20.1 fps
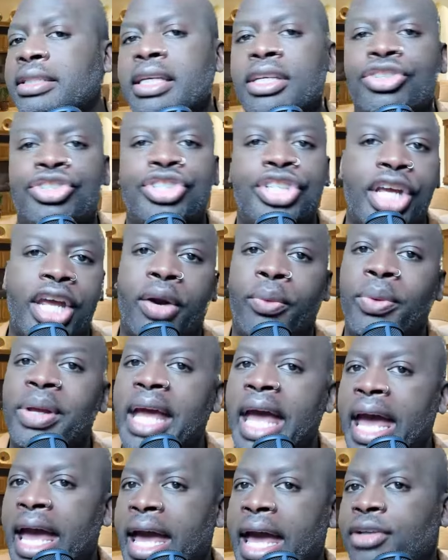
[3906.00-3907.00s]
is
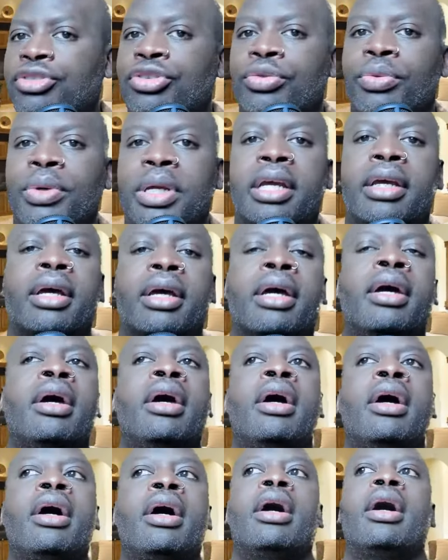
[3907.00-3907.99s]
geriatric.
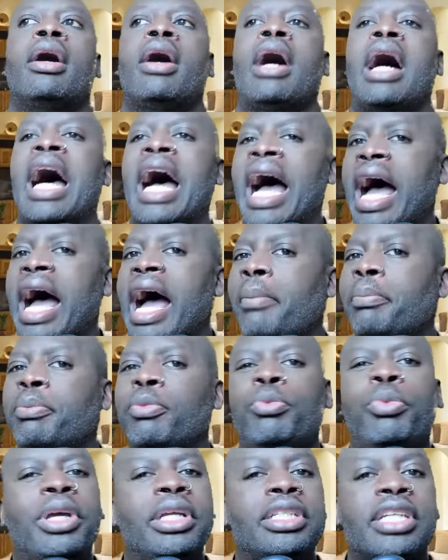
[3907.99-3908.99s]
I,
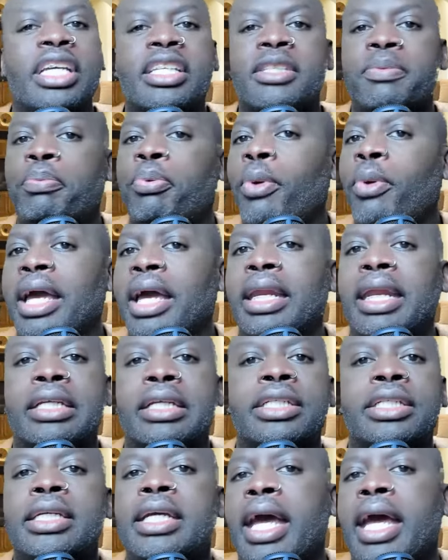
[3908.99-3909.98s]
we just pray that
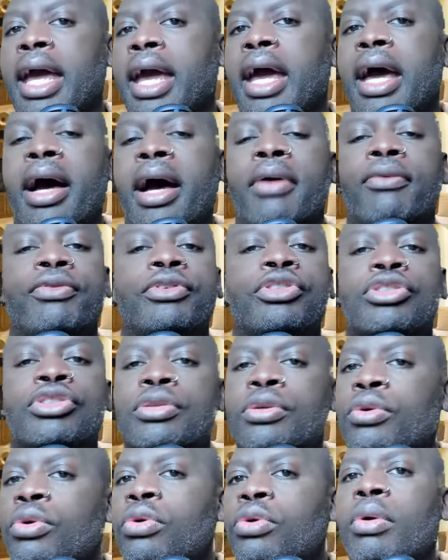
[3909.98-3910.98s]
she have
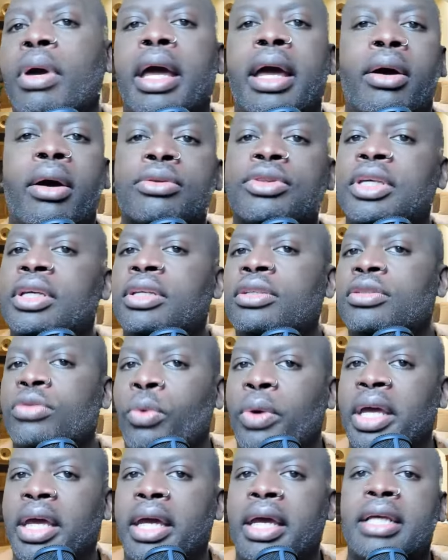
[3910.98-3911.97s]
two healthy
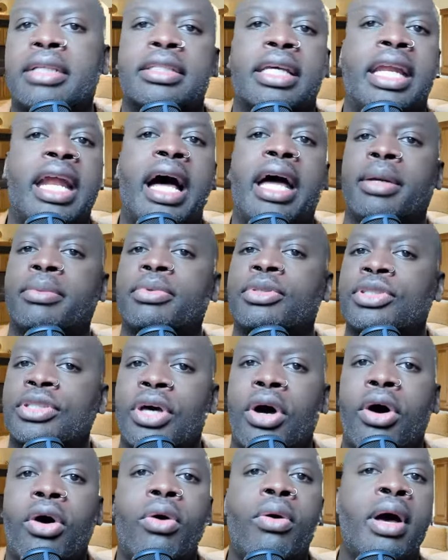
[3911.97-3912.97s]
twins, and I am
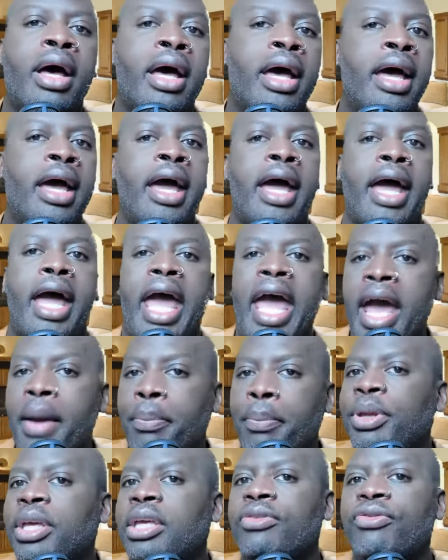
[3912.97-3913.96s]
so
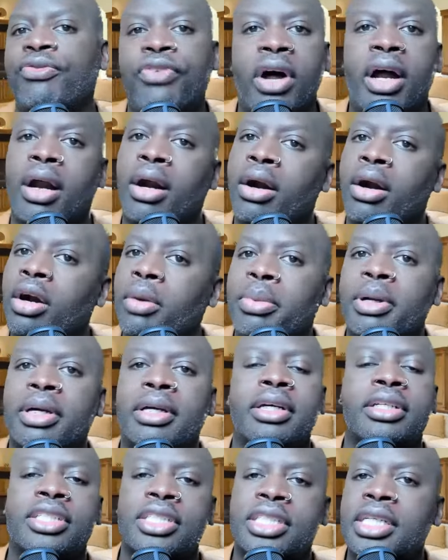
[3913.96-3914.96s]
happy for her
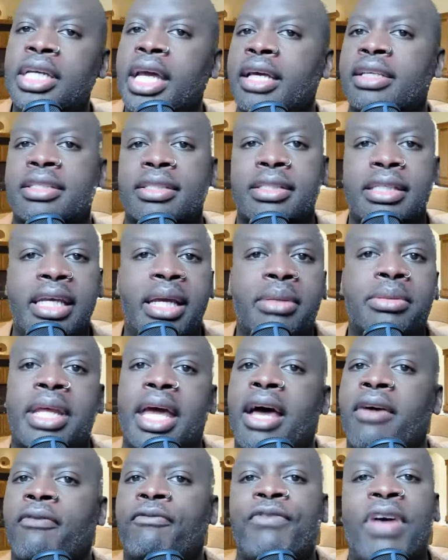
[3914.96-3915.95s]
because she has seemed to
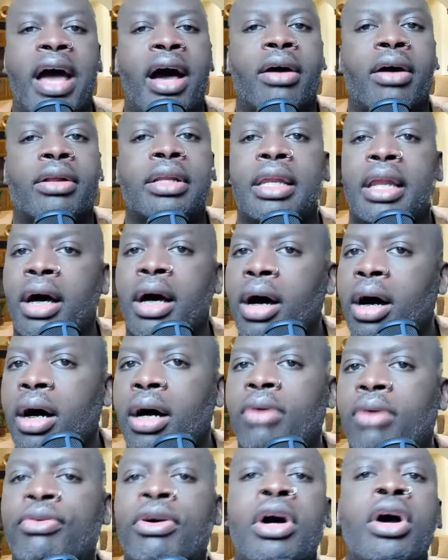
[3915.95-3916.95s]
have found love